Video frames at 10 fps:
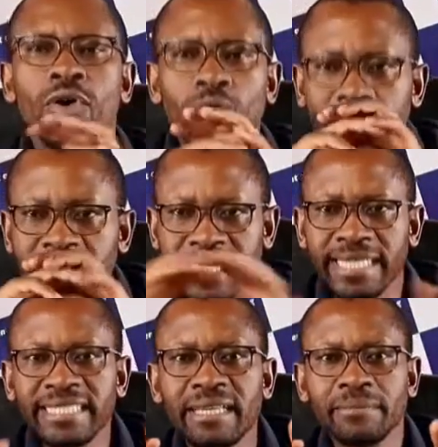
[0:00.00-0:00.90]

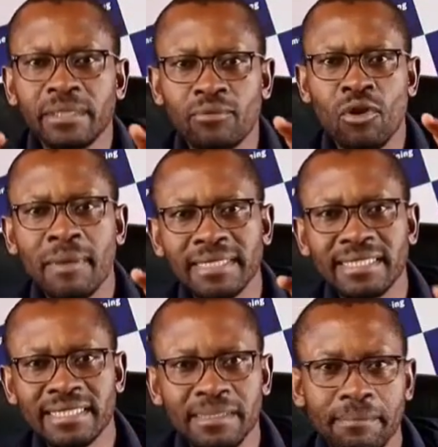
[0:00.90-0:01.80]
selling them the
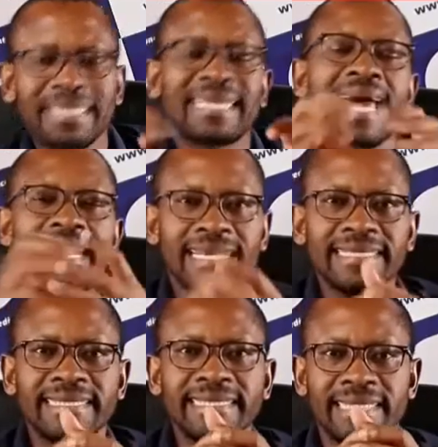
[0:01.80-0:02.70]
property, but they are
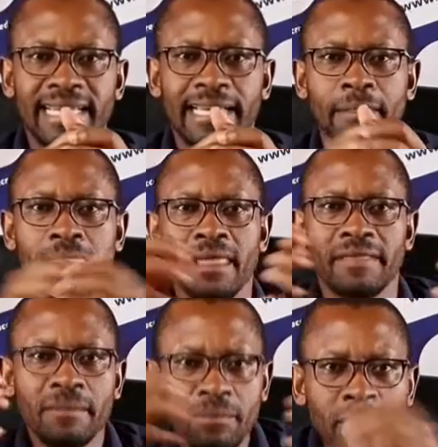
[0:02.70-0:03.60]
renting the
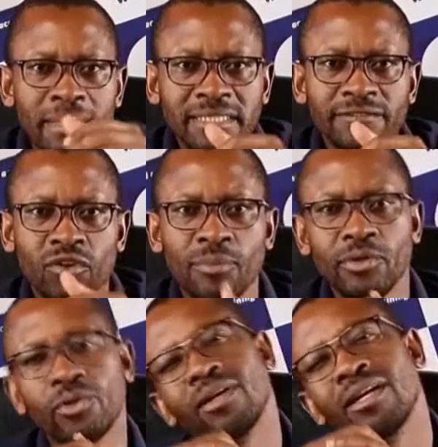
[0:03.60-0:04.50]
property from
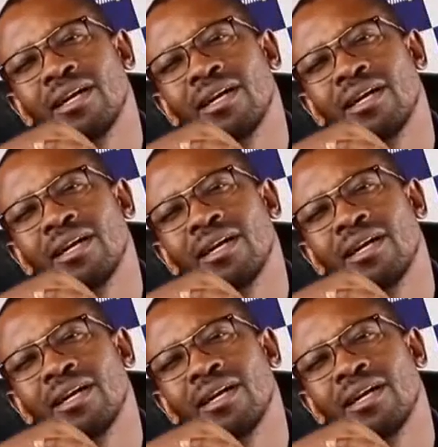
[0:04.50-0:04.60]
you.